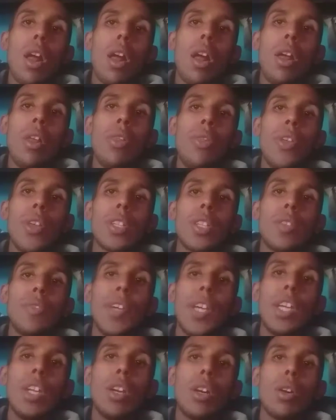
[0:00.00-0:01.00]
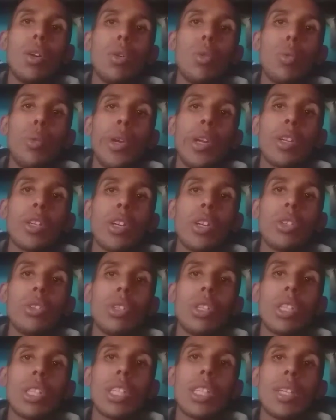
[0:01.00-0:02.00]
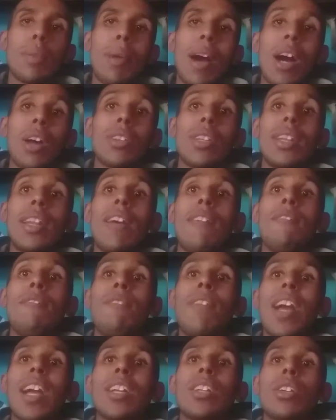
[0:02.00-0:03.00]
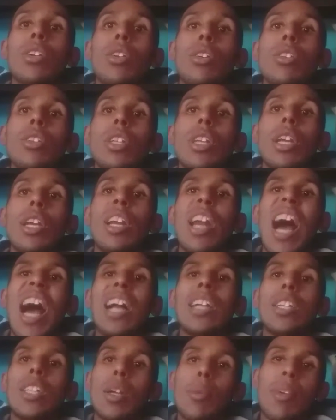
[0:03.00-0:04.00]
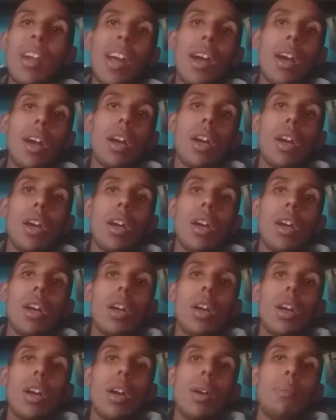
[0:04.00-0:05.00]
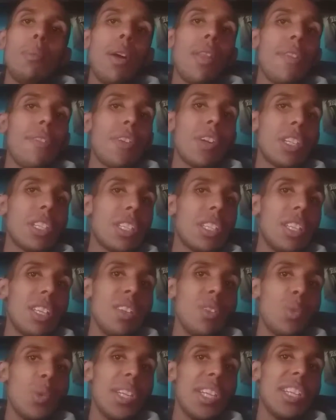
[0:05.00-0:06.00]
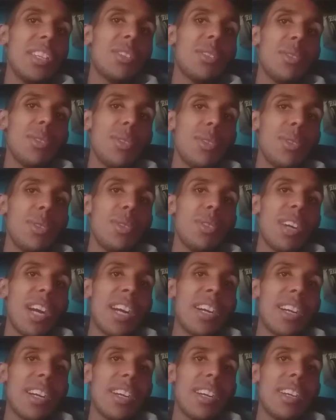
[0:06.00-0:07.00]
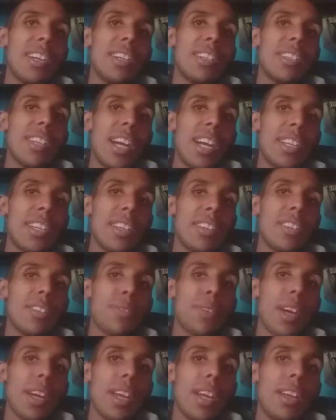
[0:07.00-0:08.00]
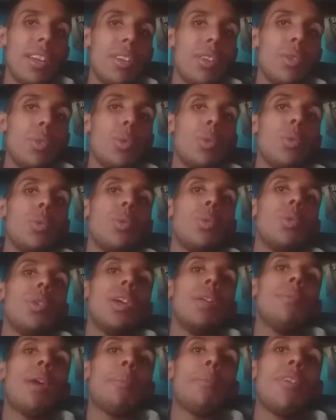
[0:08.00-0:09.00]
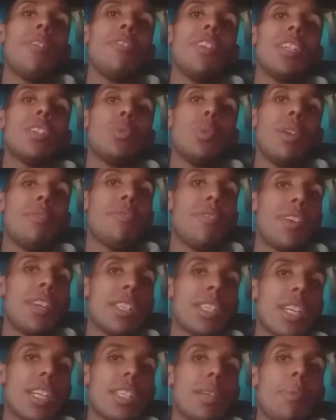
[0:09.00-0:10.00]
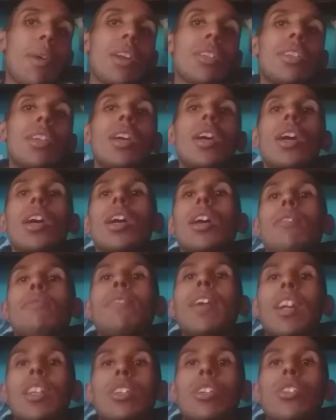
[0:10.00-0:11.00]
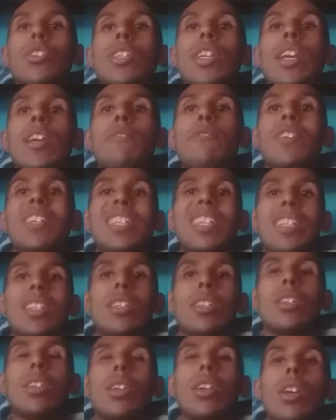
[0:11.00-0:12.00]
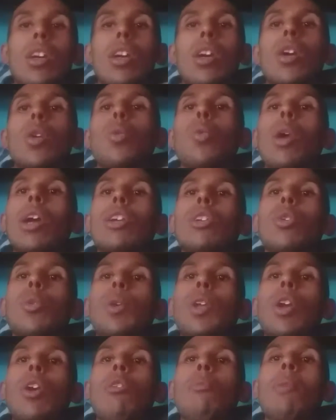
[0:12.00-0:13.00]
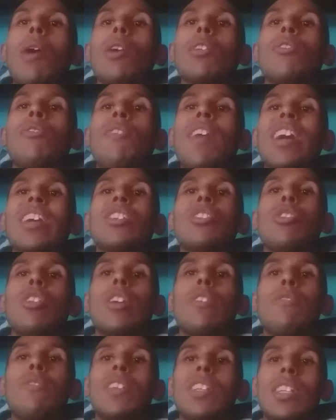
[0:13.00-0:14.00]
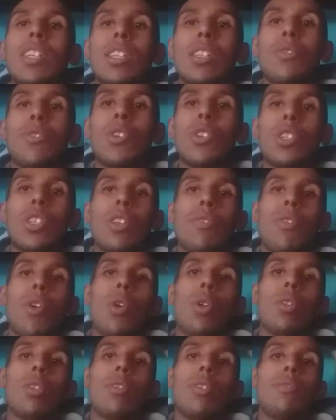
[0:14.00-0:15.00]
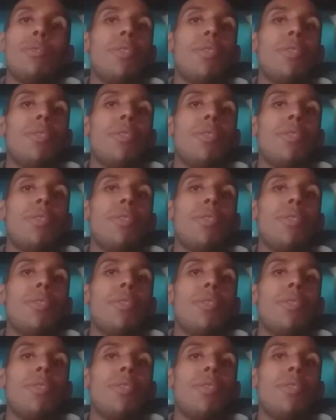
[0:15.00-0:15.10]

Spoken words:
In this video, we are going to discuss about the vectors in algebra. But the first thing we need to identify and do, in my previous we've discussed about vectors in physics. What do we know about vector in physics first of all?